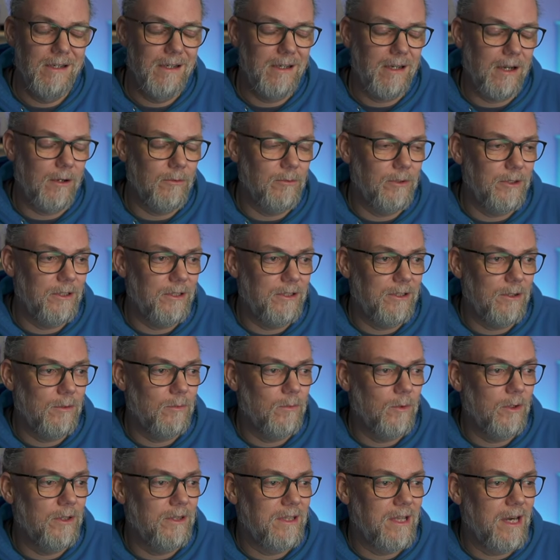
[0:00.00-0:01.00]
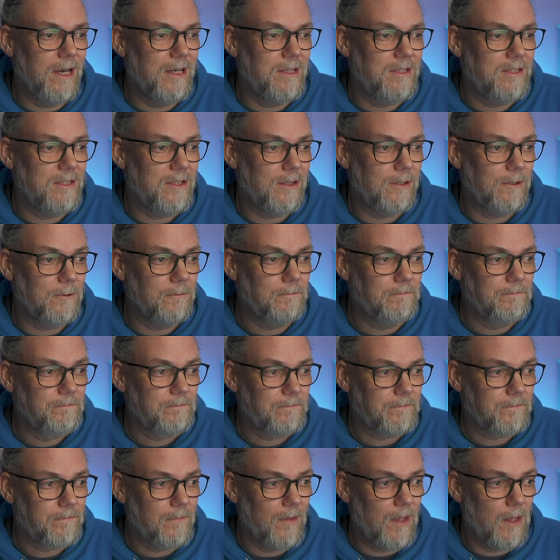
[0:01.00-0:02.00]
I really don't want that. So
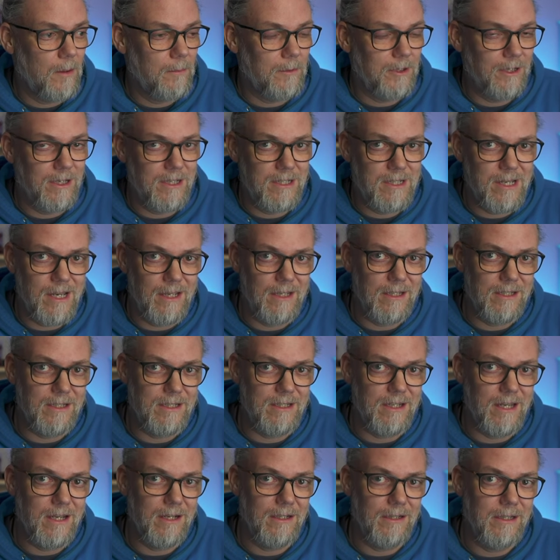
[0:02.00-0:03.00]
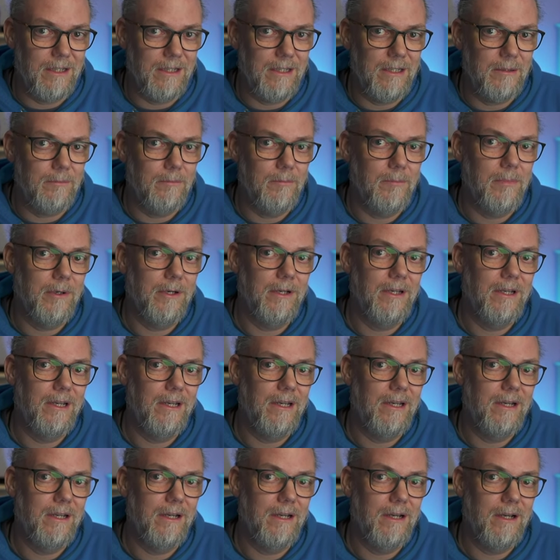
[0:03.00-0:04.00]
I'm going to take it steadily, but
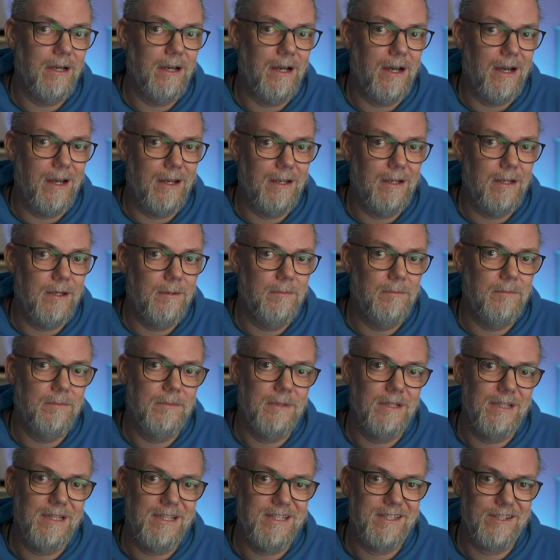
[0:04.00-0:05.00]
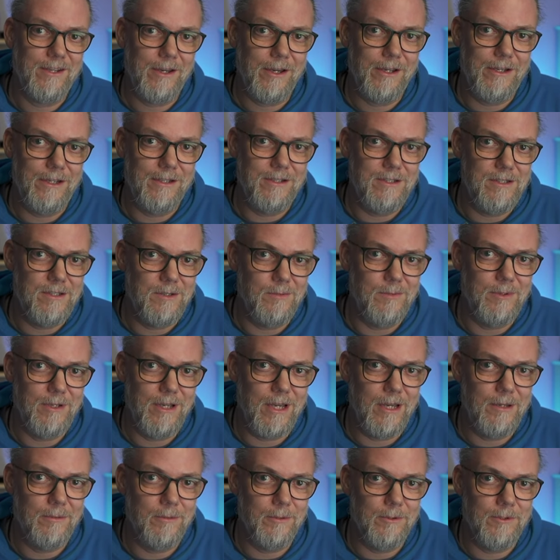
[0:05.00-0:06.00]
I am excited to be
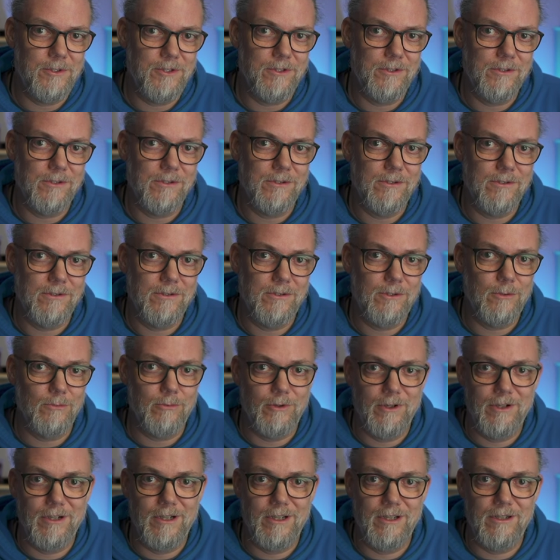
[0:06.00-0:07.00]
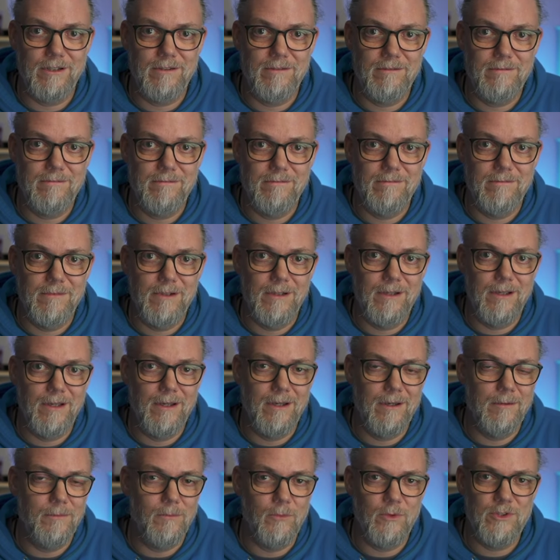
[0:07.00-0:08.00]
able to to run again,
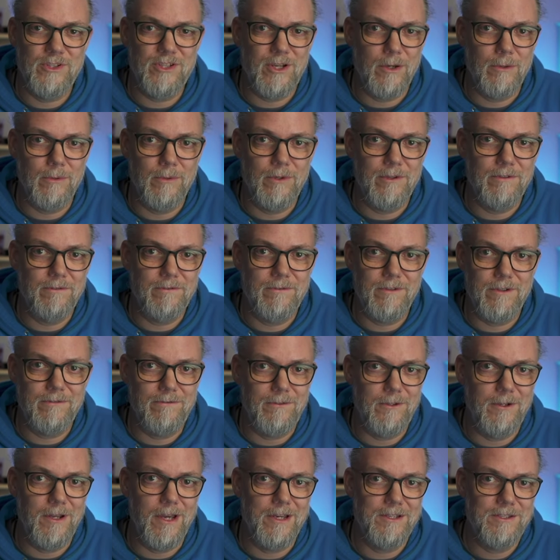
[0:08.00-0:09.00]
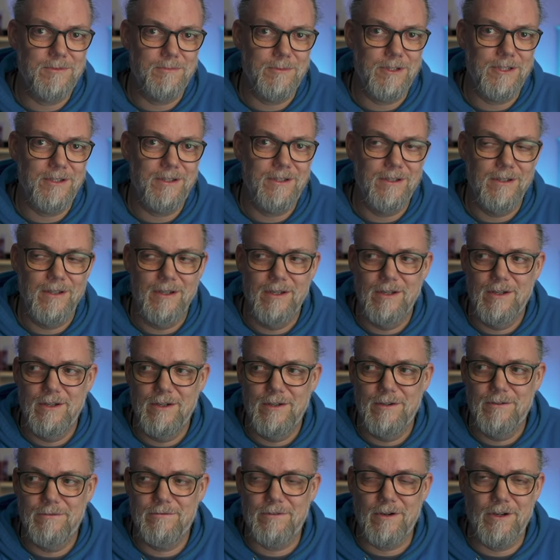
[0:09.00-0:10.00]
um, which I would have if you'd asked me
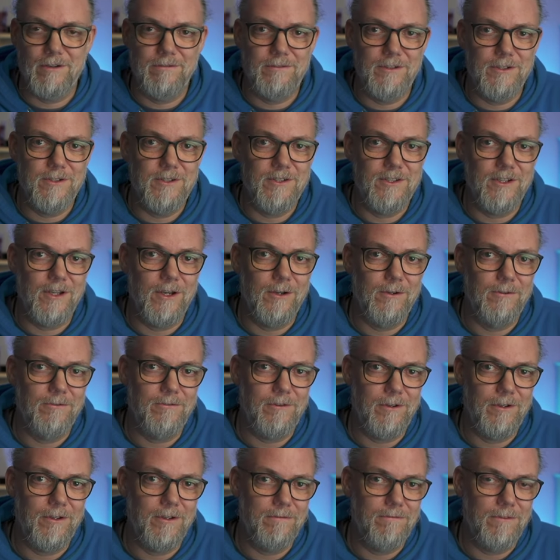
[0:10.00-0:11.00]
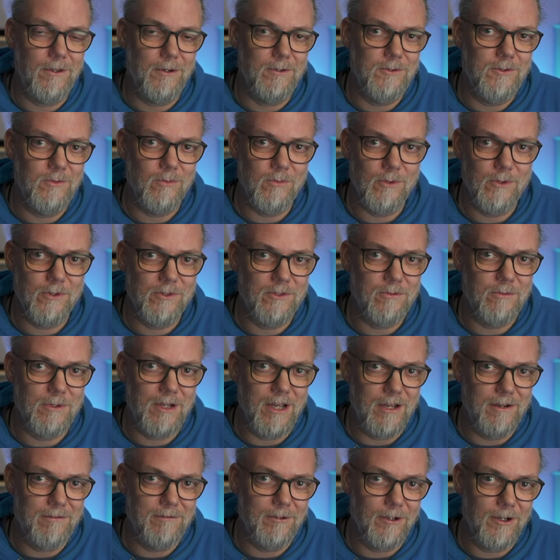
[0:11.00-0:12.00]
five years ago if, if those words would
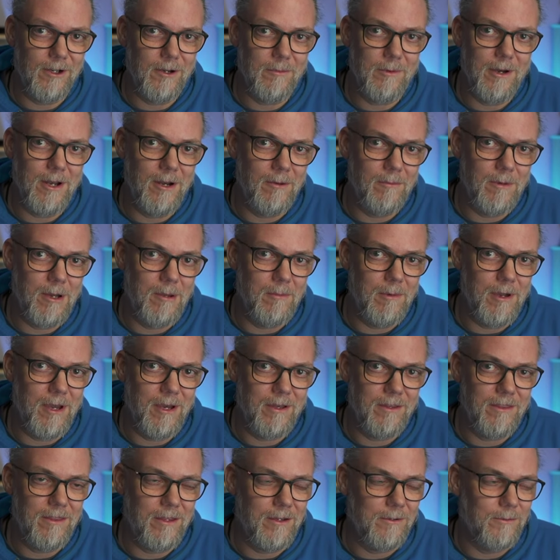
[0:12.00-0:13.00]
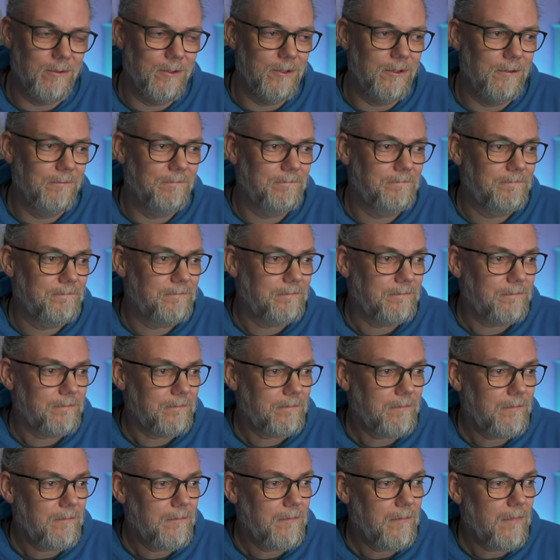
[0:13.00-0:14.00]
ever come out of my mouth, they wouldn't.
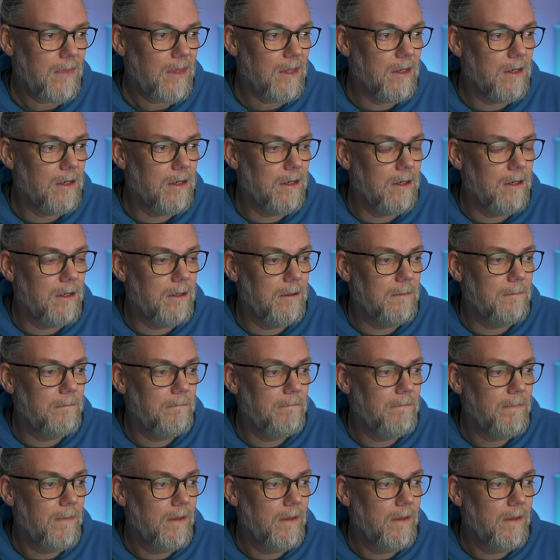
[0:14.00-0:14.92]
Um,